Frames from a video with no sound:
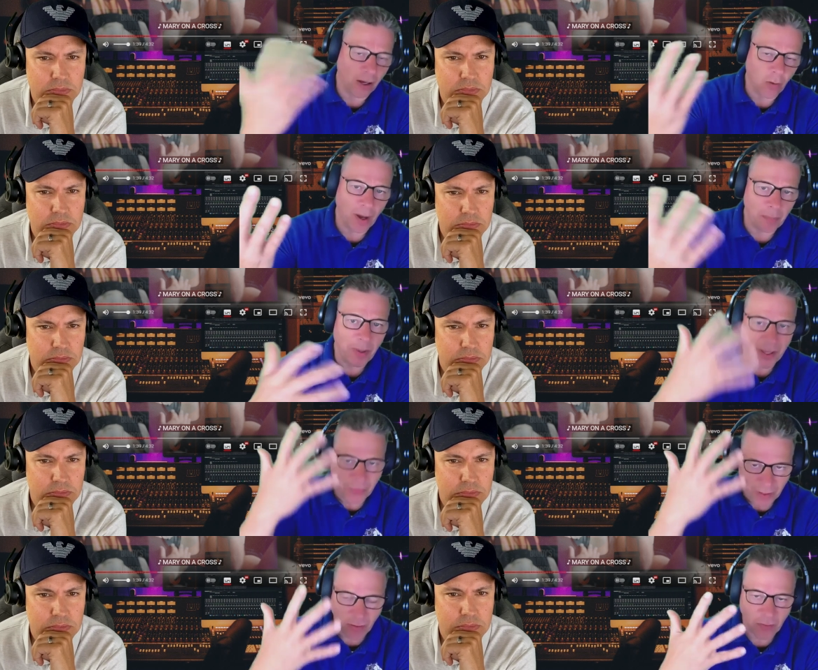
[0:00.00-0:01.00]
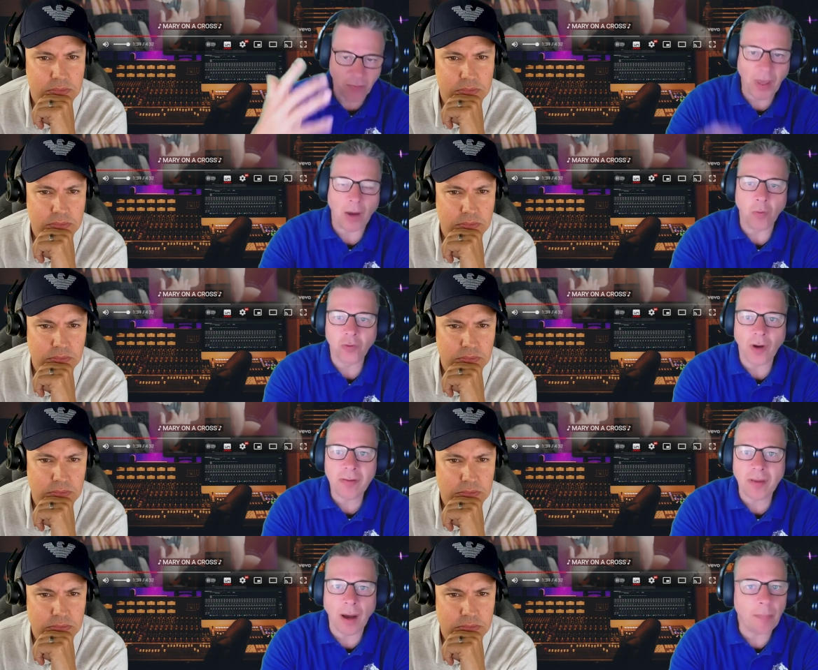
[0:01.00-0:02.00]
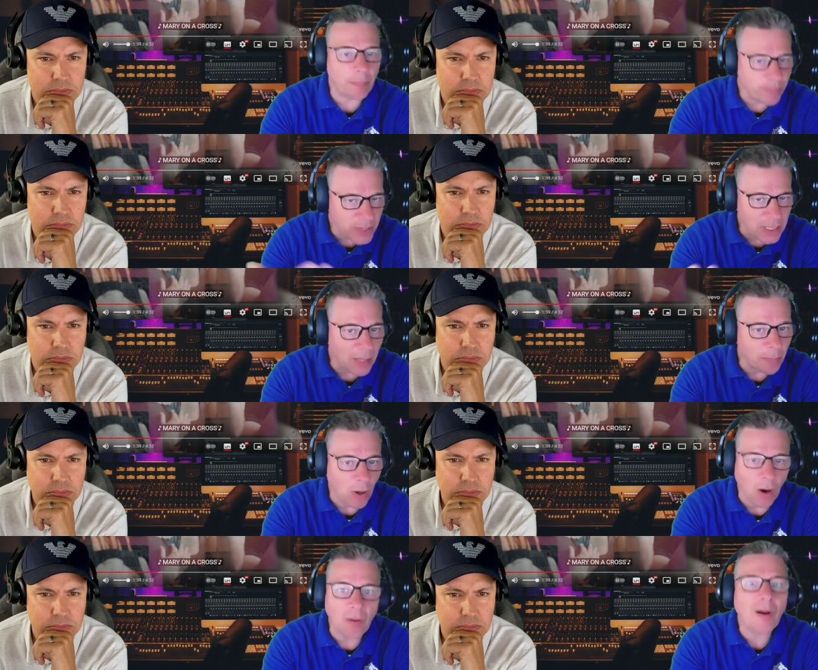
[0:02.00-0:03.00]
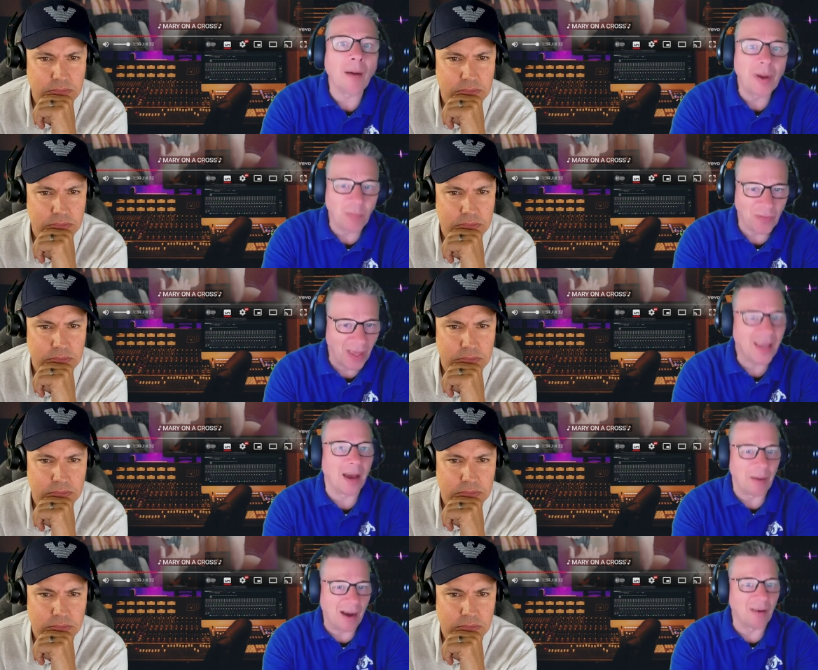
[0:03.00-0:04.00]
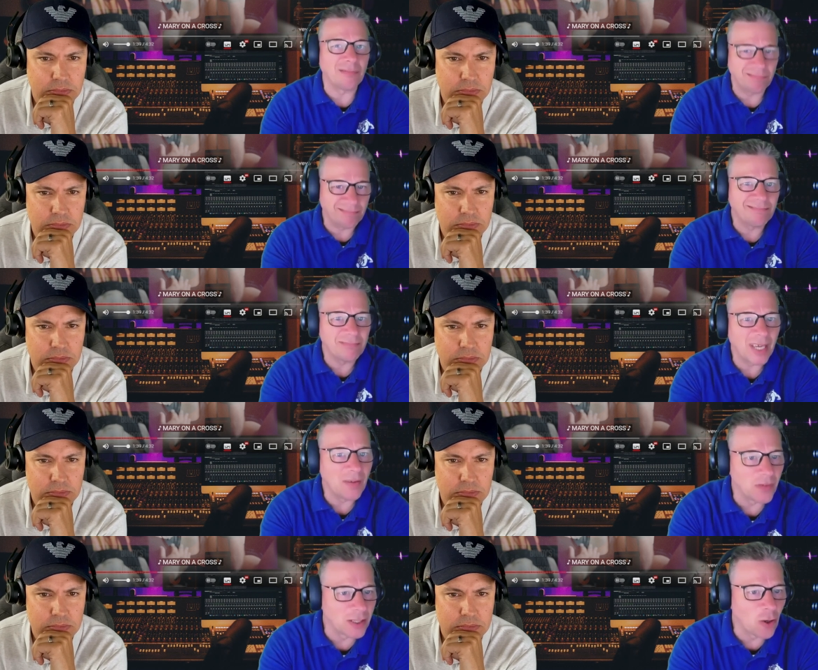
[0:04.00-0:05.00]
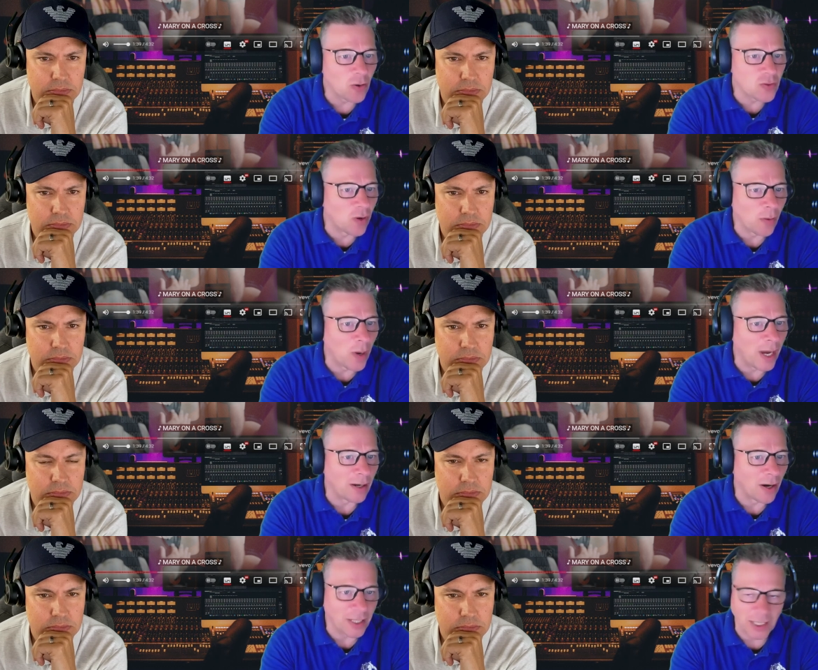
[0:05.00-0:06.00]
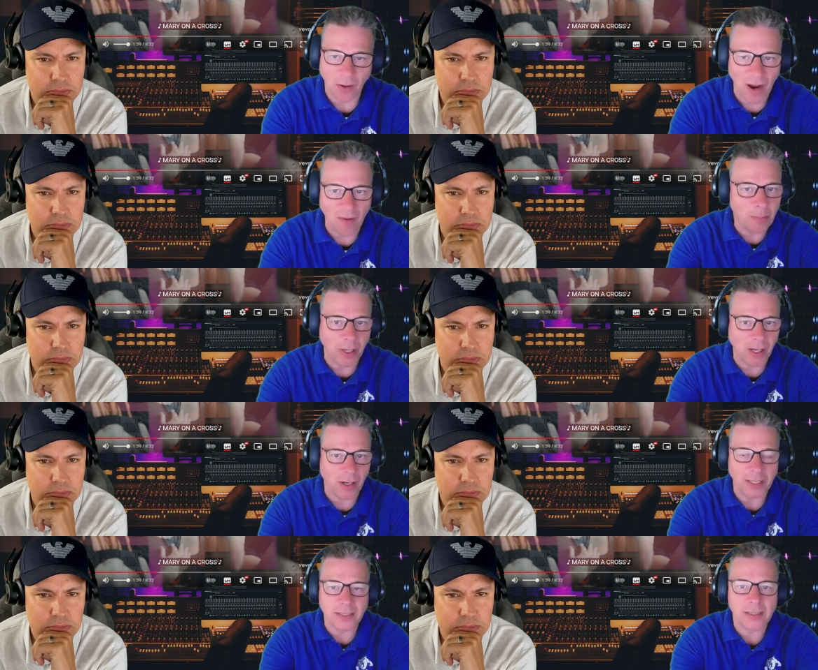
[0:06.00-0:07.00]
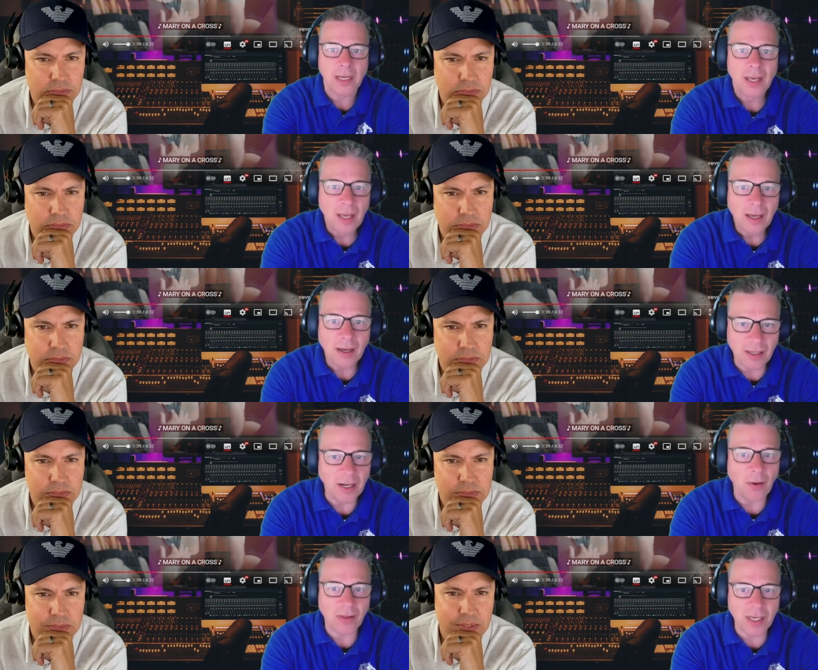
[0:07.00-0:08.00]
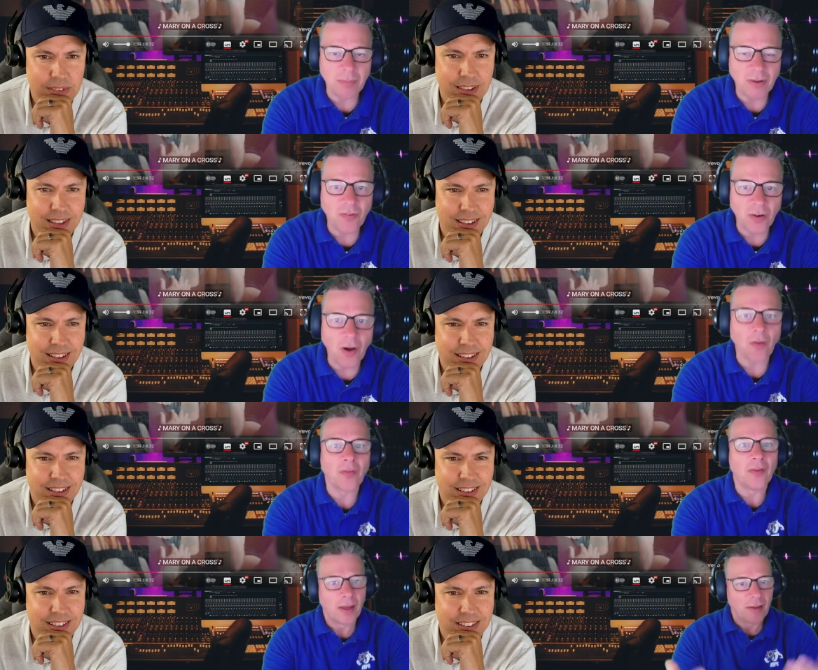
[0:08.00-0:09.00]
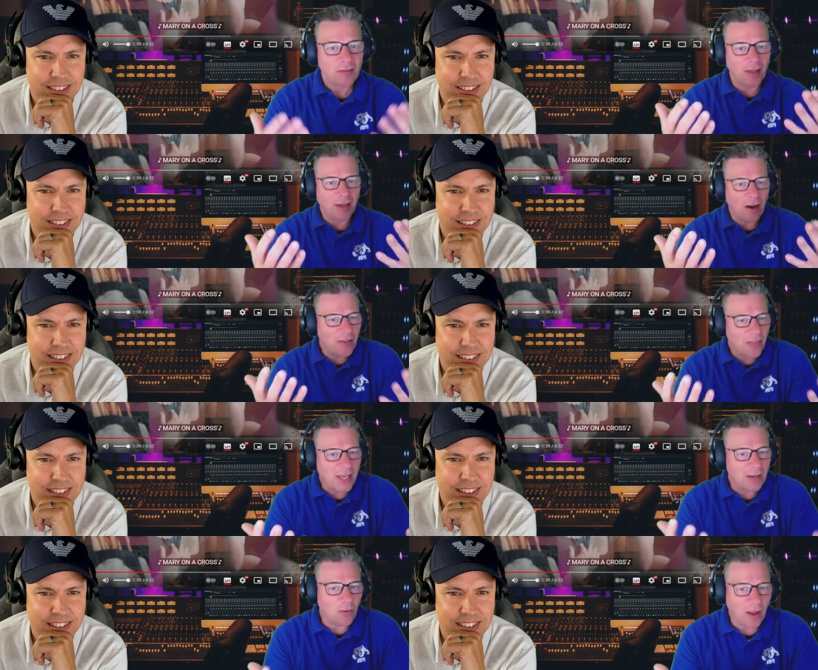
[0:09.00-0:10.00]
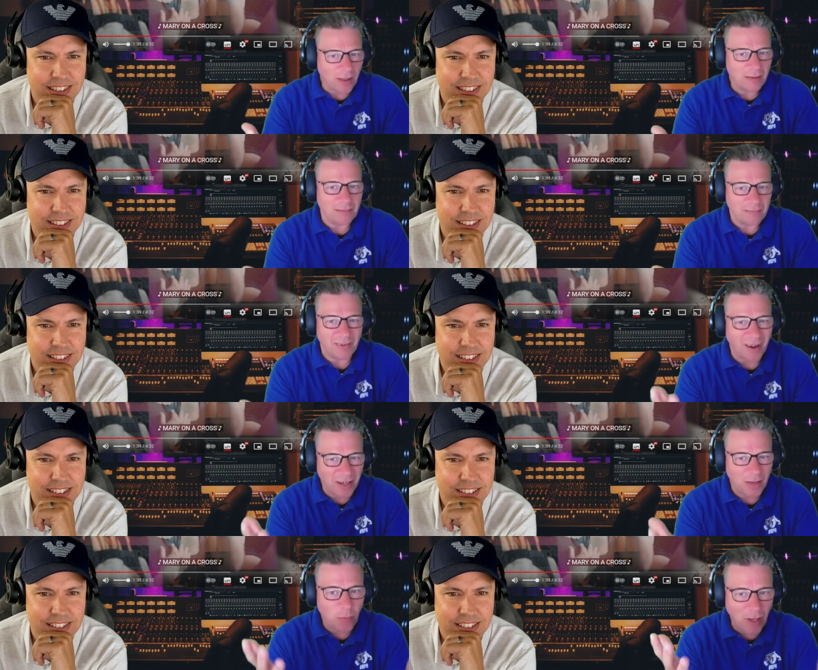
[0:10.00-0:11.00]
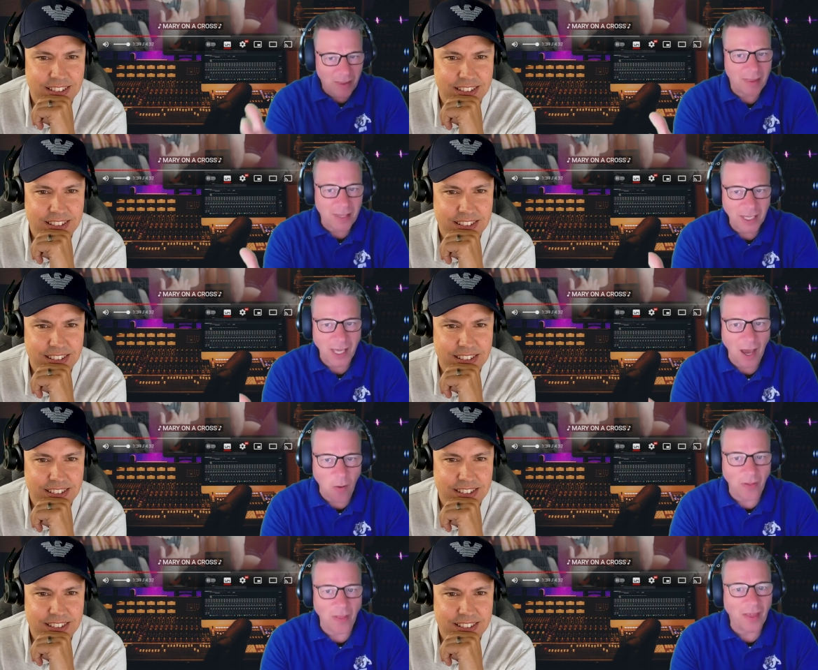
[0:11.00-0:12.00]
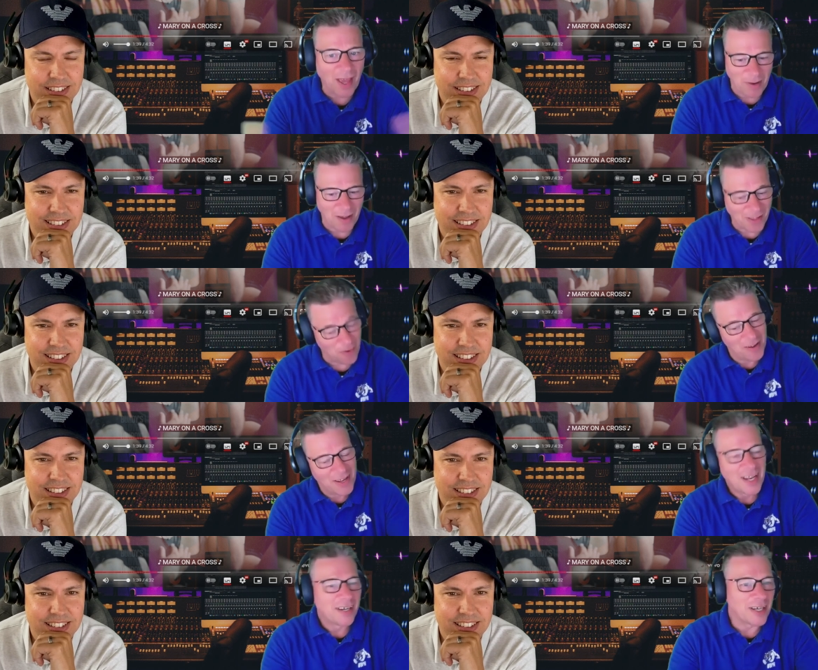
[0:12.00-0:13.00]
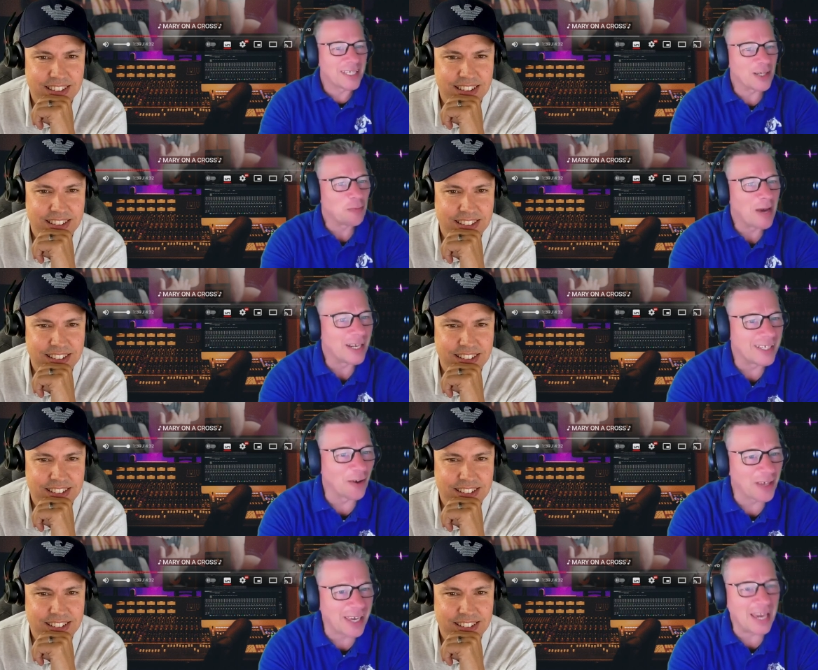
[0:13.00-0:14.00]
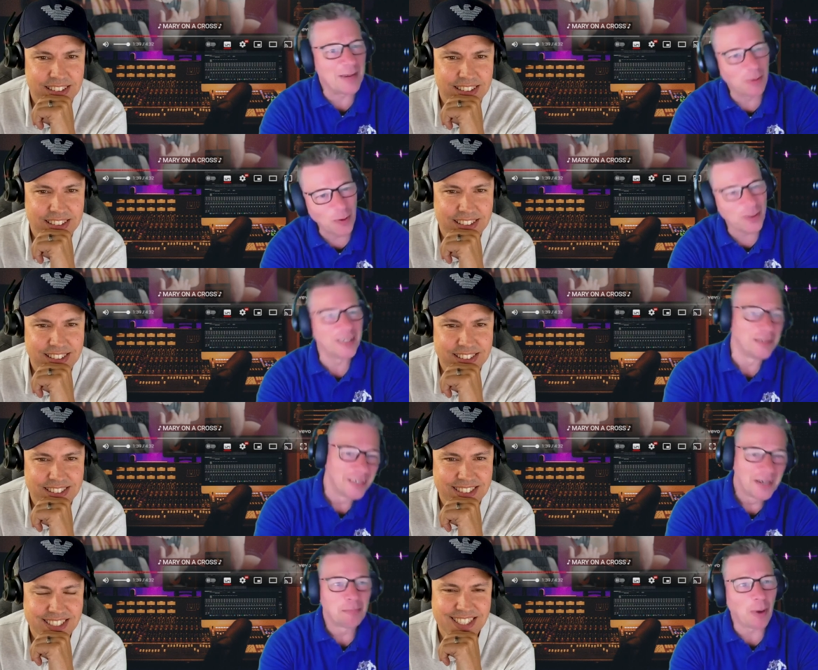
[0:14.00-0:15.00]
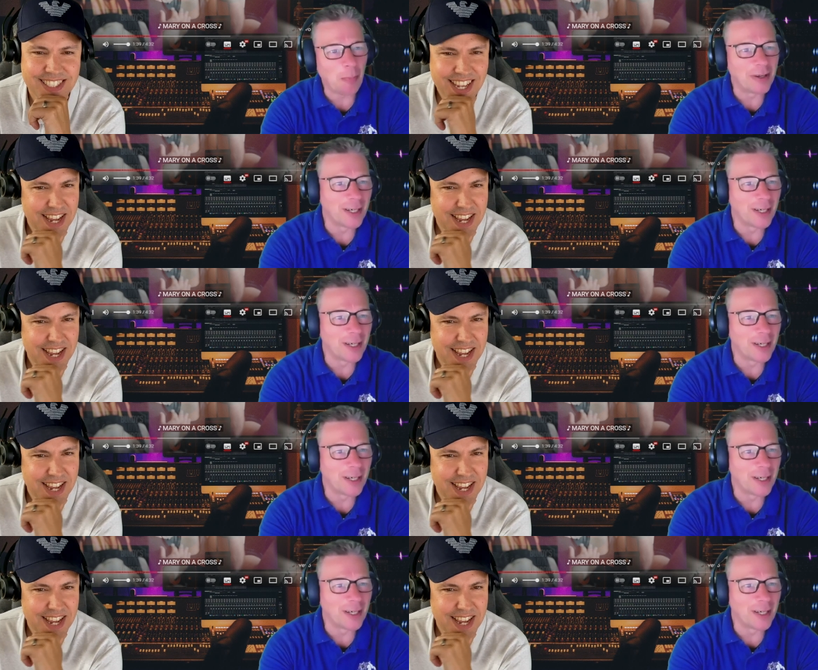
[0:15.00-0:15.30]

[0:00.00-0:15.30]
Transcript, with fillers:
Speaker 1: quite big that sort of get all dressed up slipknot i mean when they come out even the dogs run away and hide you know everybody hides because you know it's going to be full on so you're kind of thinking right where's this going to go? And then they come out and they go, nice little melody on the keyboard and bopping yeah,